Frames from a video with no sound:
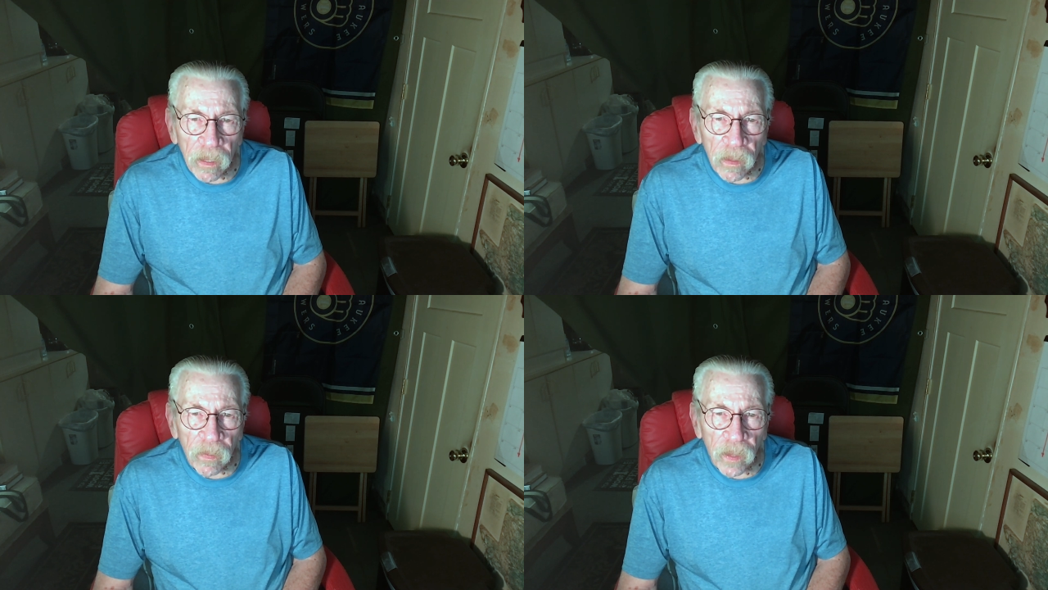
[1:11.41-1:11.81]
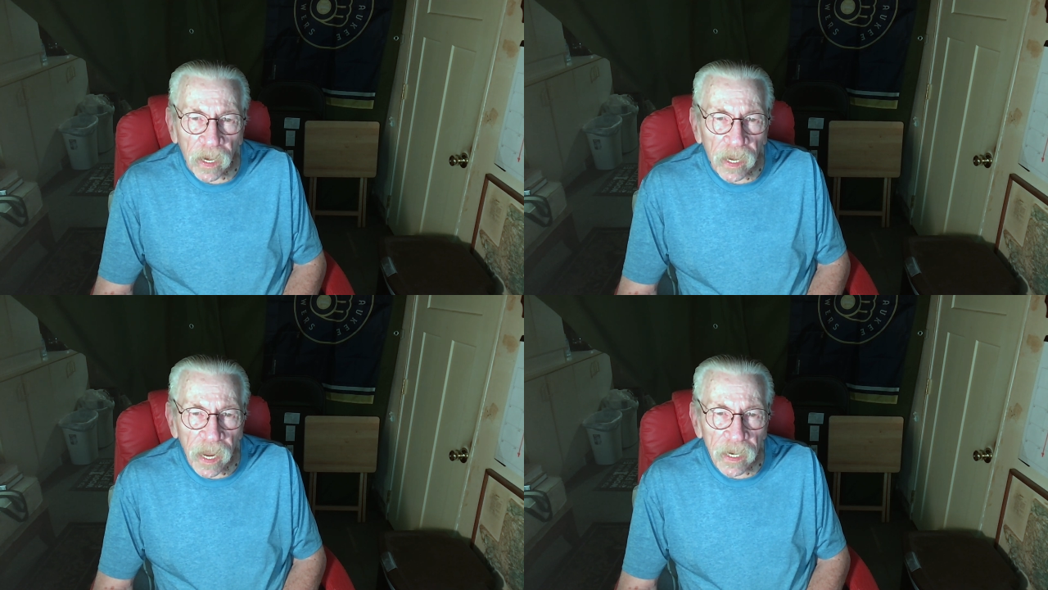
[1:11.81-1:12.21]
The
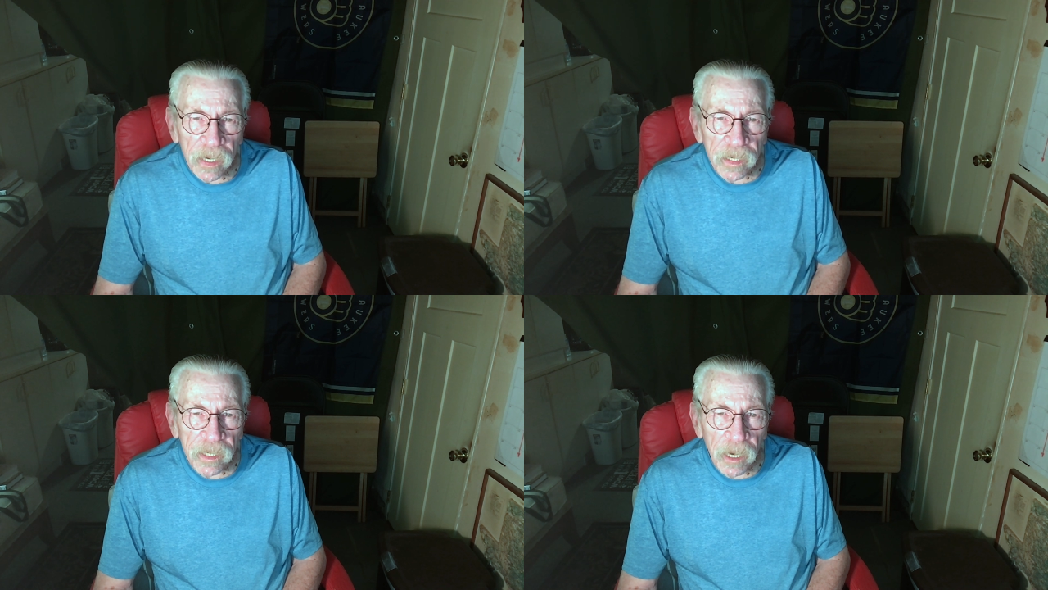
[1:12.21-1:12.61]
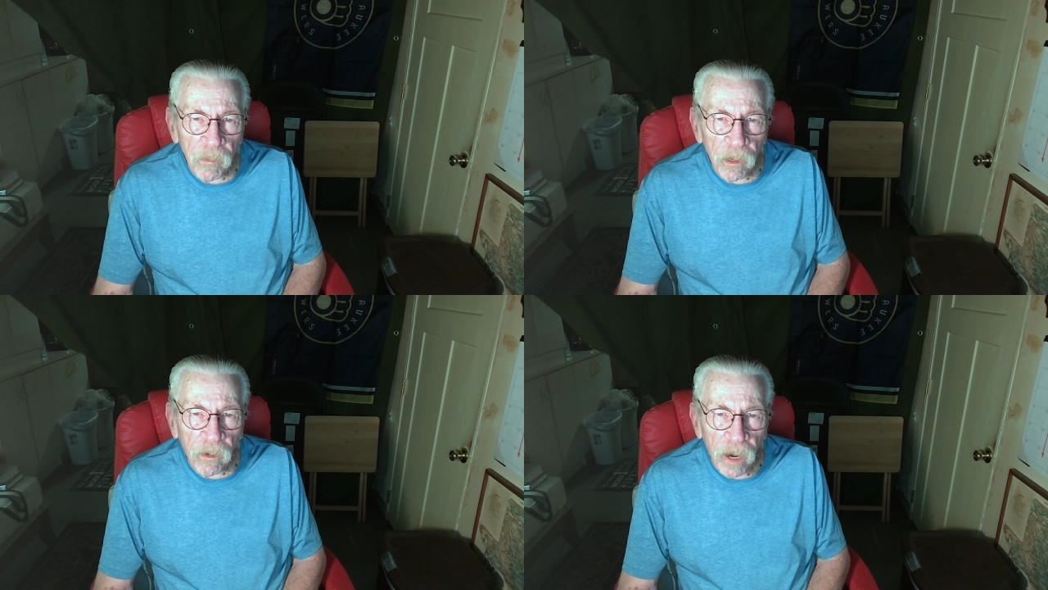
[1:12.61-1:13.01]
gutless
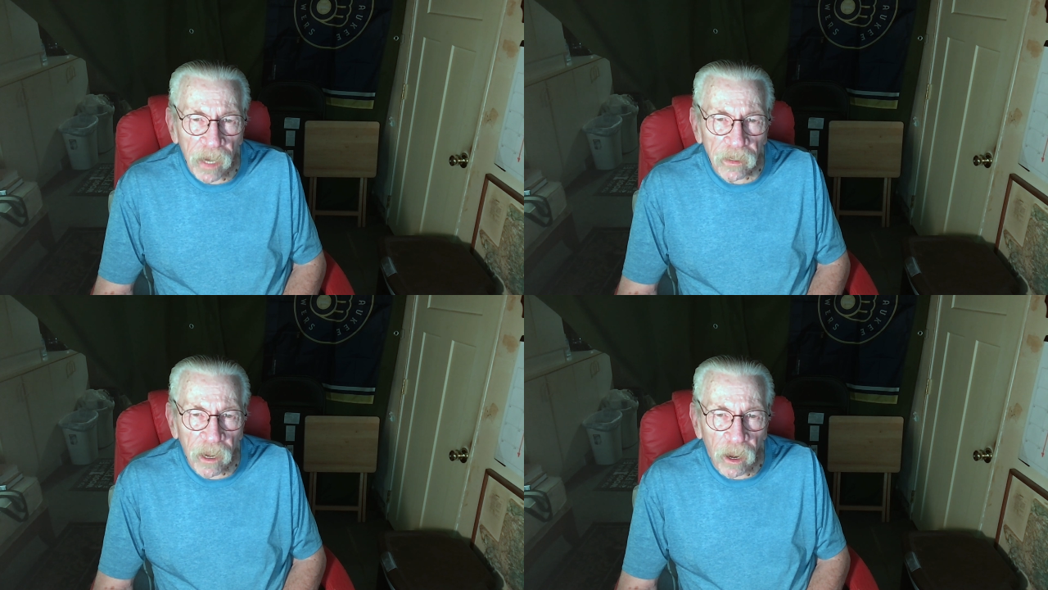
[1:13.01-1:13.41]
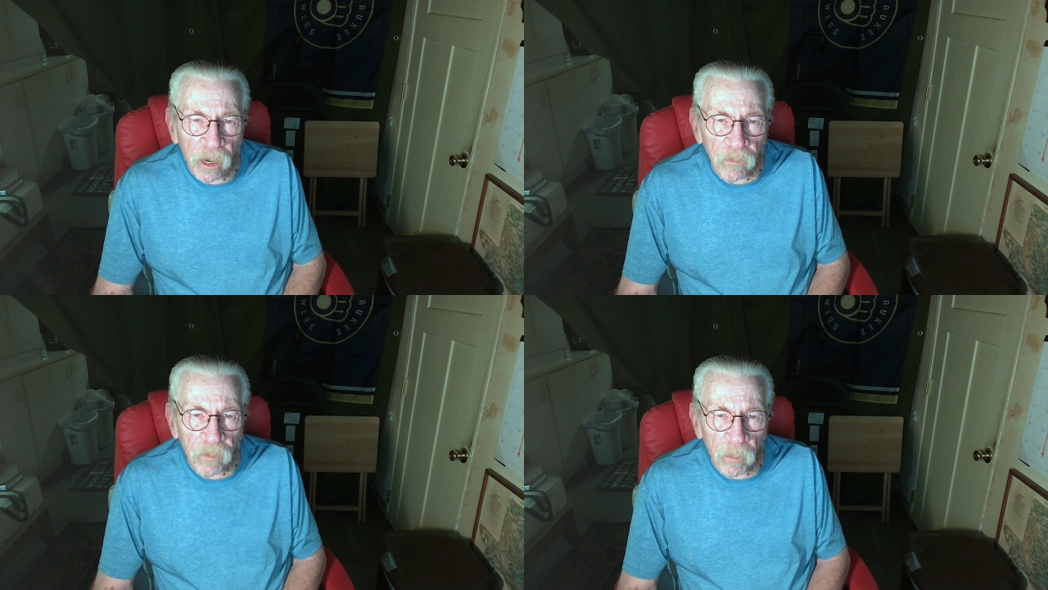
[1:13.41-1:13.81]
Democrats
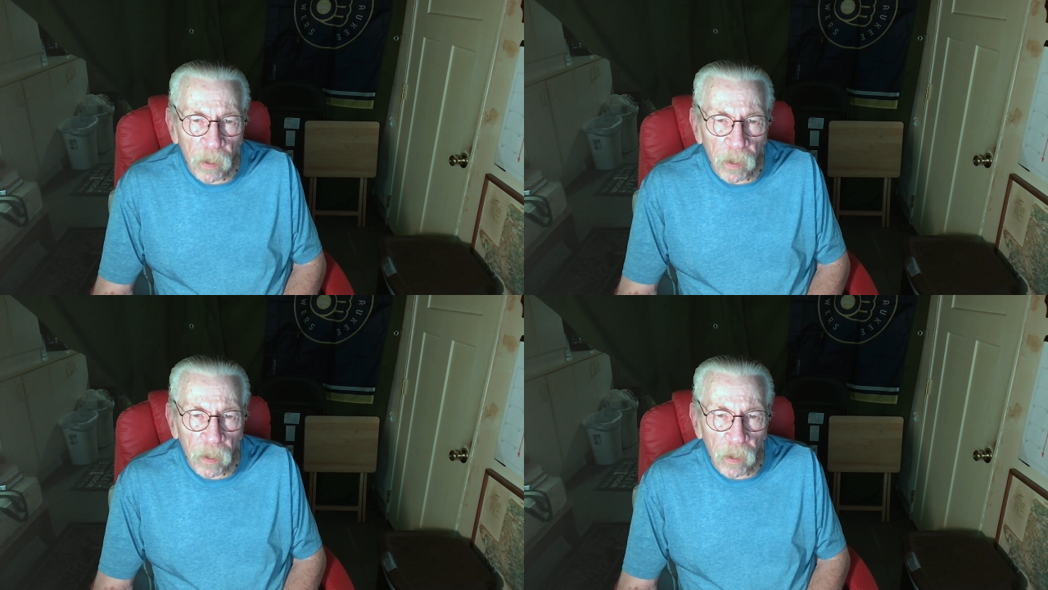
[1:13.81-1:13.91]
calling for